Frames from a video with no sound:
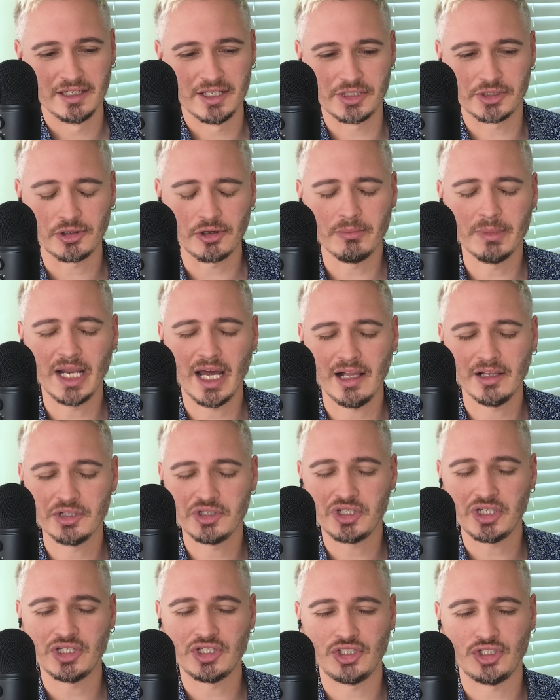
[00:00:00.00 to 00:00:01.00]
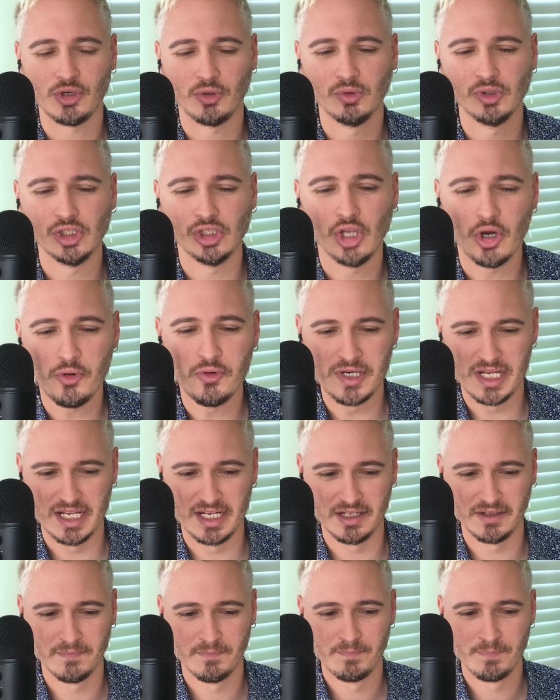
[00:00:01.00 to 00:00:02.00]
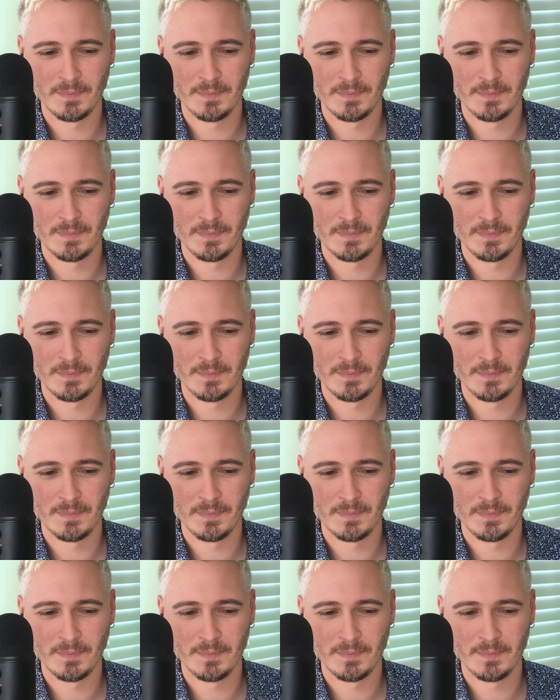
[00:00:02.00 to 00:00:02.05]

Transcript: His terminology is so loaded,